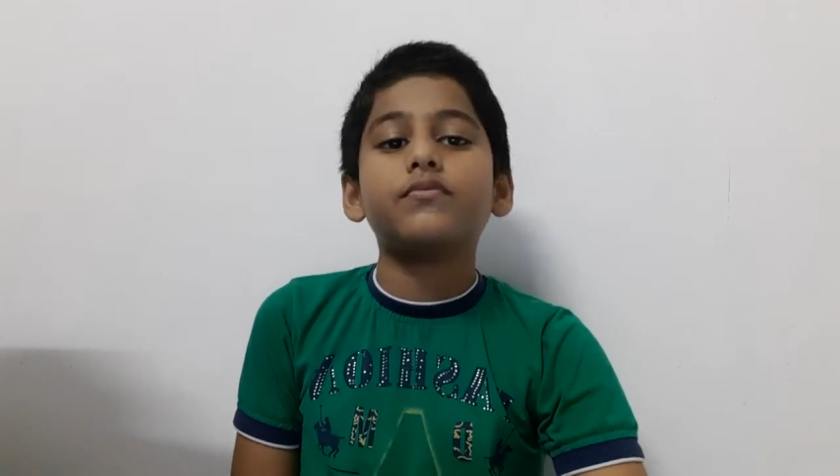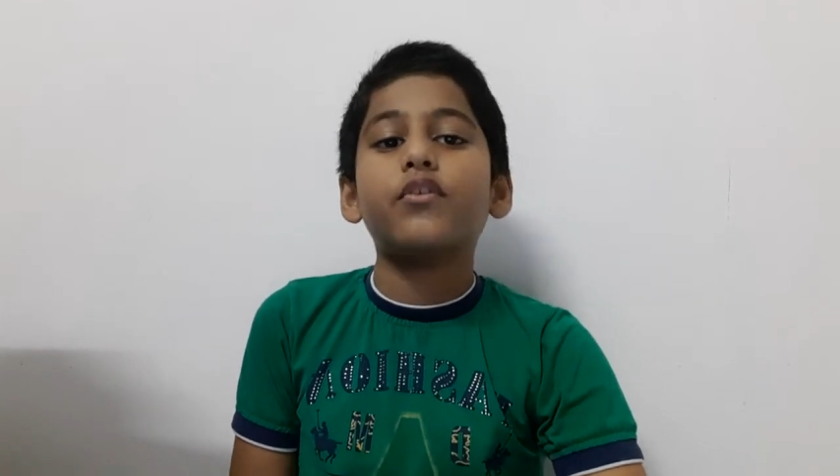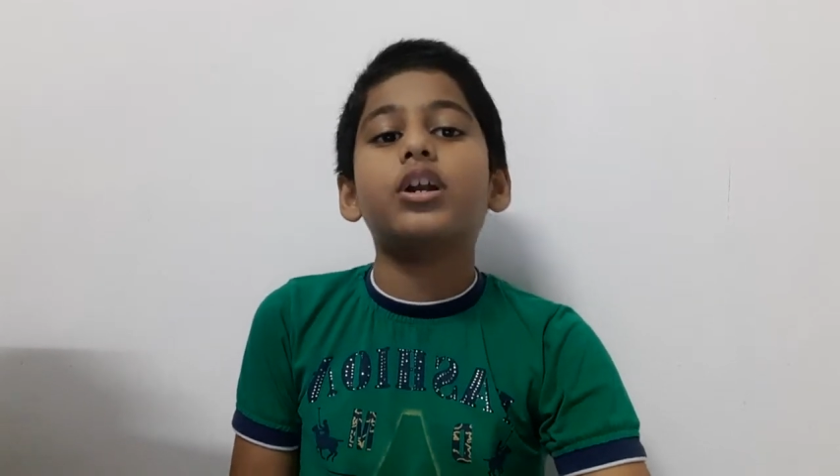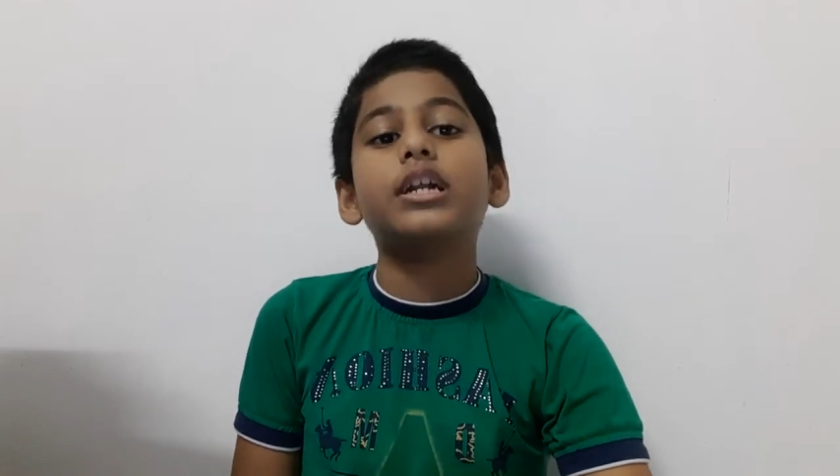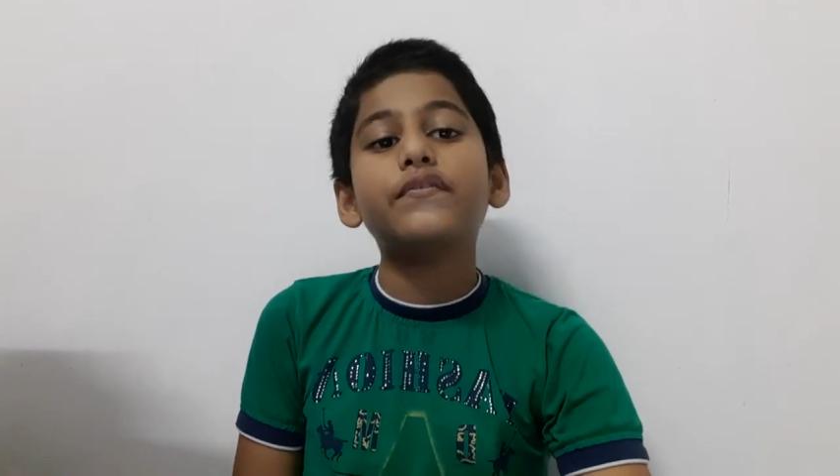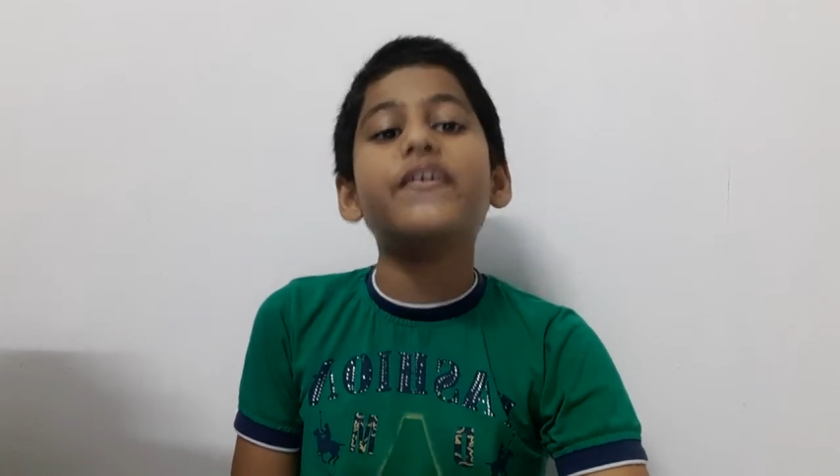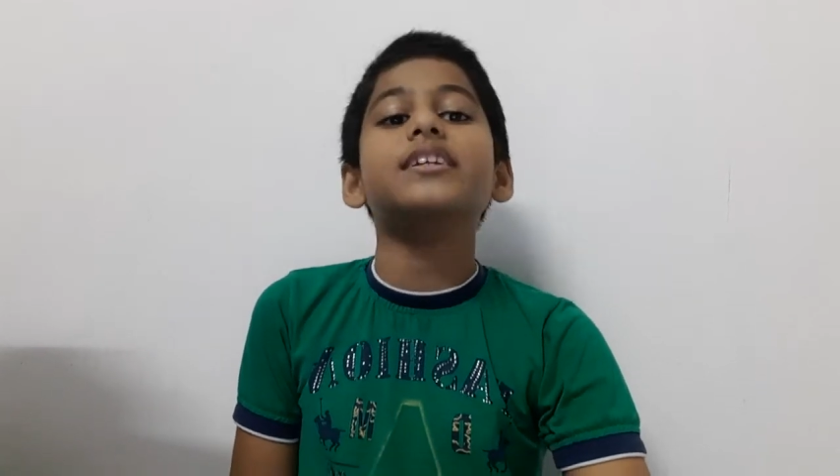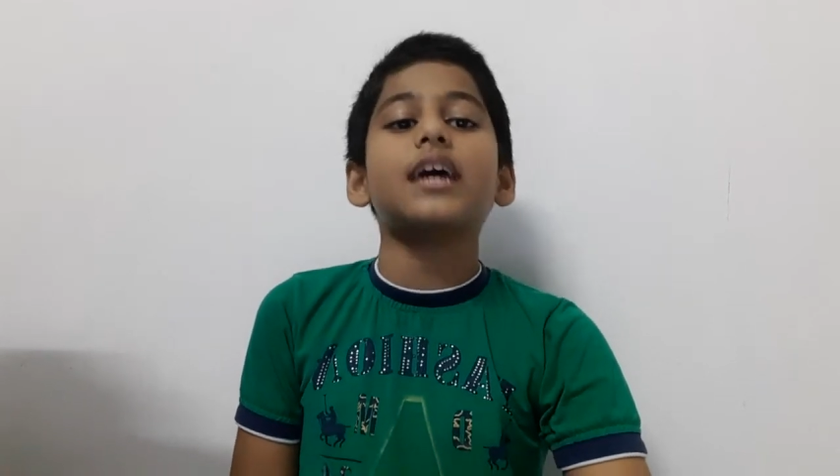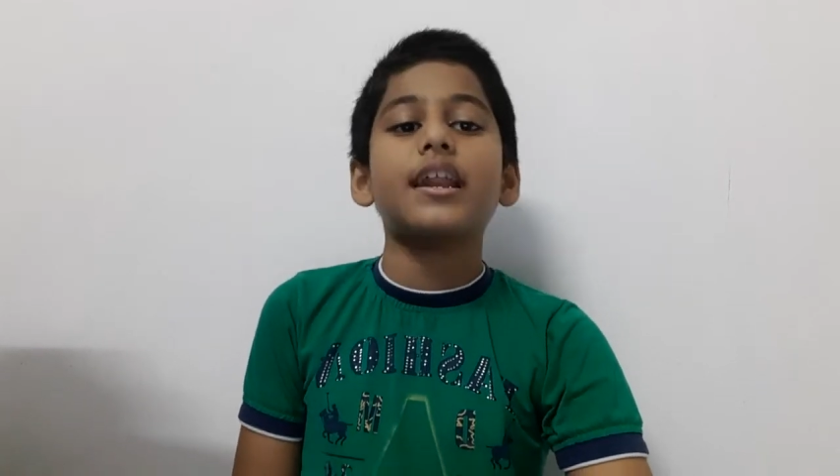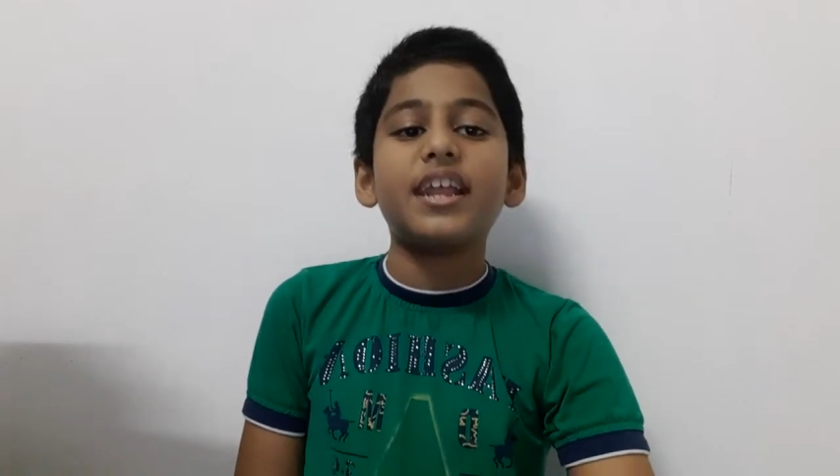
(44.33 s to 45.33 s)
for defense
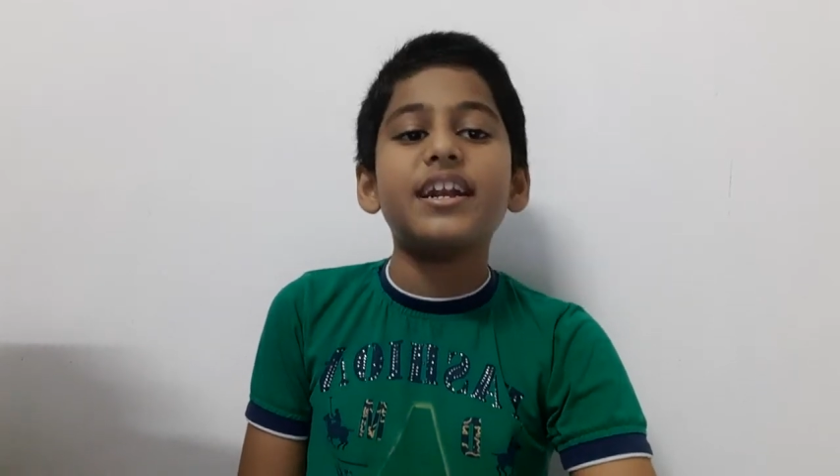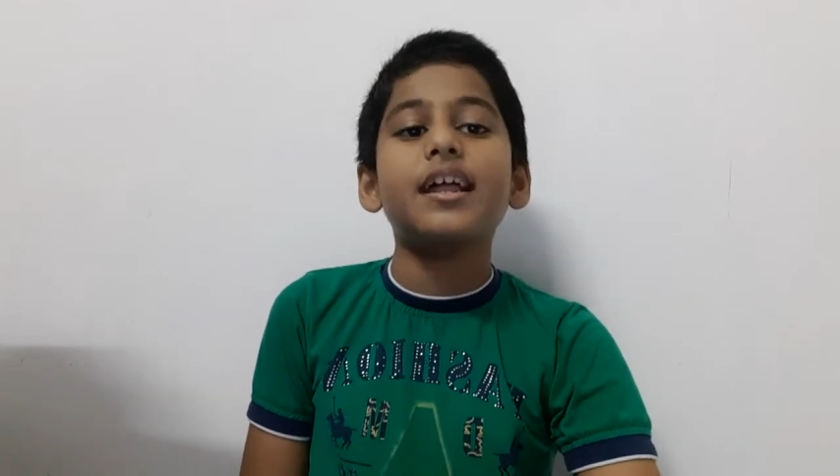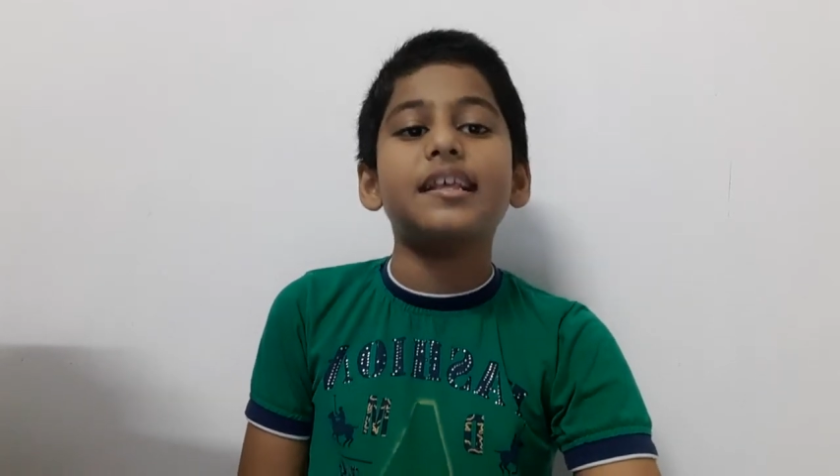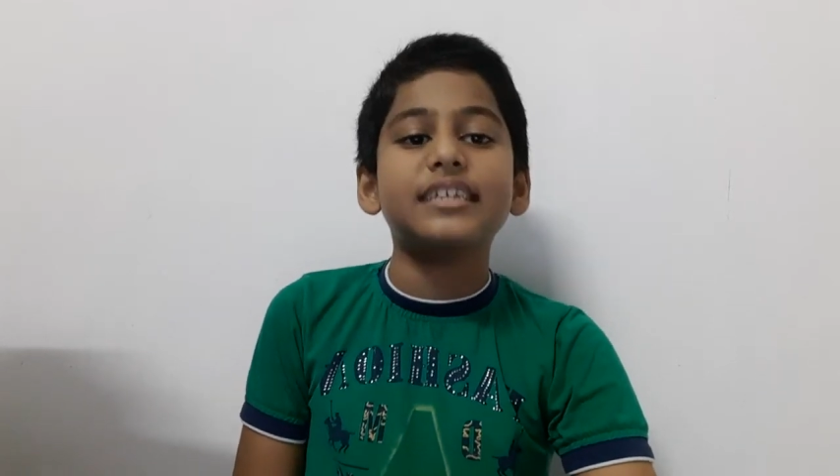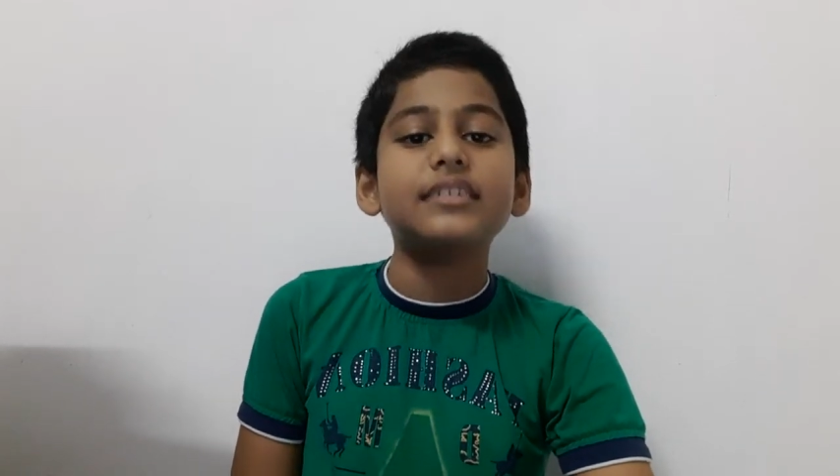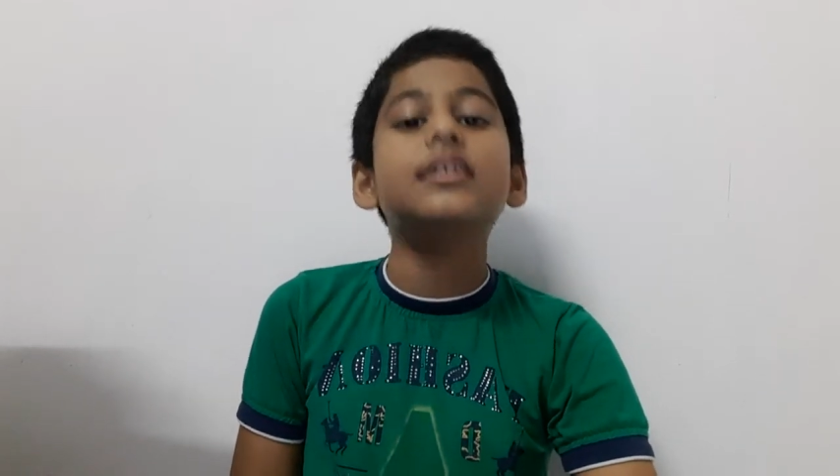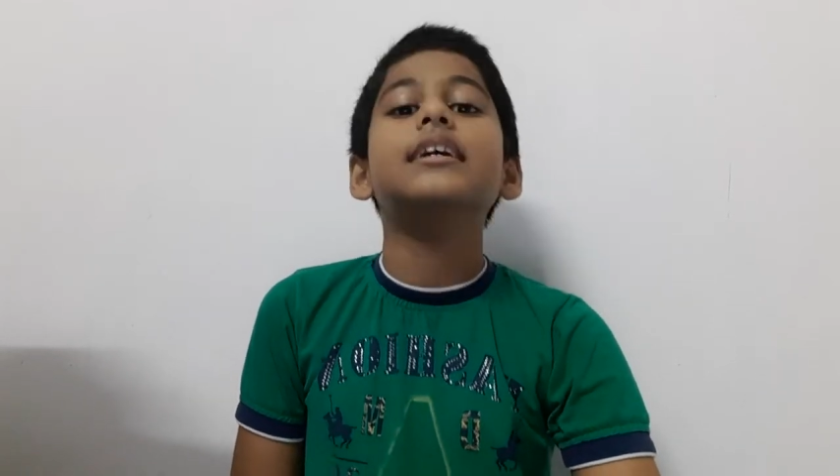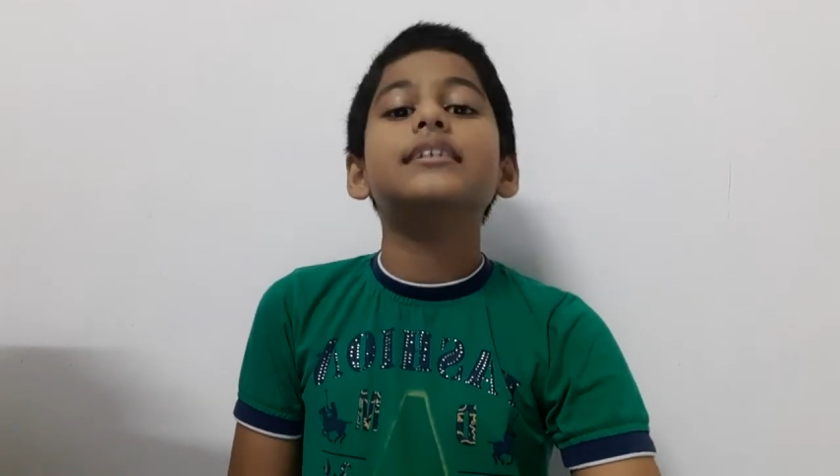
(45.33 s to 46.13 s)
and intelligence,